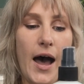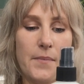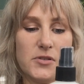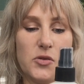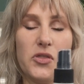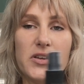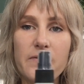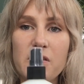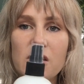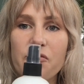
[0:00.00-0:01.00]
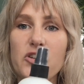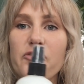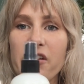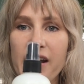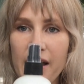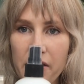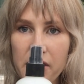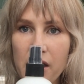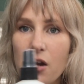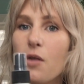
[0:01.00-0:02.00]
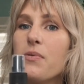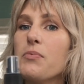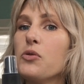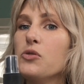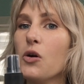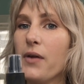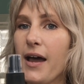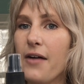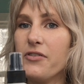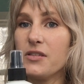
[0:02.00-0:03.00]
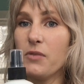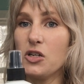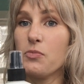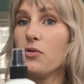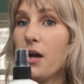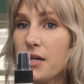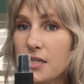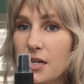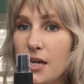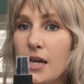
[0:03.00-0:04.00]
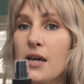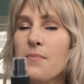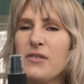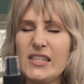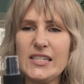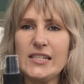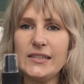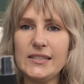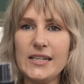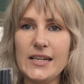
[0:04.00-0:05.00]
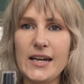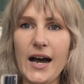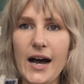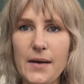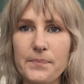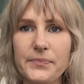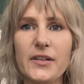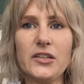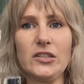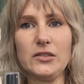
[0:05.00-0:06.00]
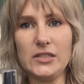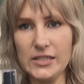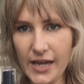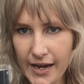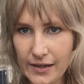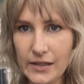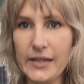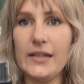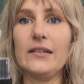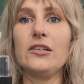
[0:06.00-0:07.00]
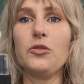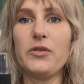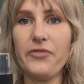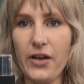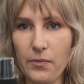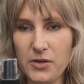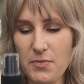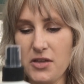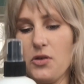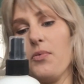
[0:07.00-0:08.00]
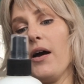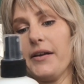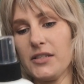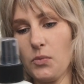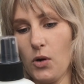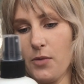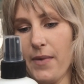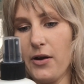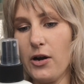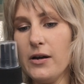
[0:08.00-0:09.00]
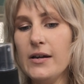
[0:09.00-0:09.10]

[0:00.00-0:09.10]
So think of this for your very healthy hair, people who don't have as much porosity, but still need a little detangling and a little bit of help to make their products work better.